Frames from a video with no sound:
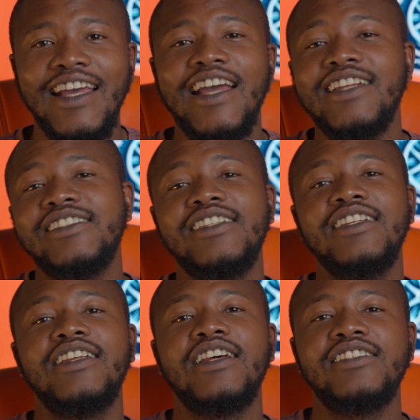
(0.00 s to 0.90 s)
and set
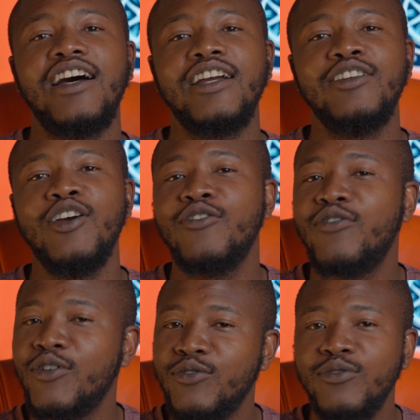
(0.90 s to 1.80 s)
it aside
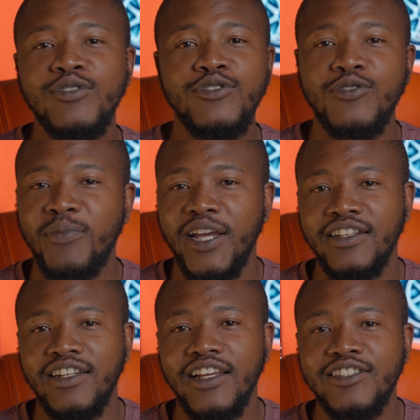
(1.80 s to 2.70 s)
for you to pay
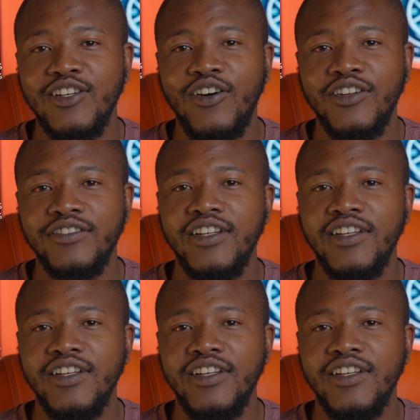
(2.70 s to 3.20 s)
it later on.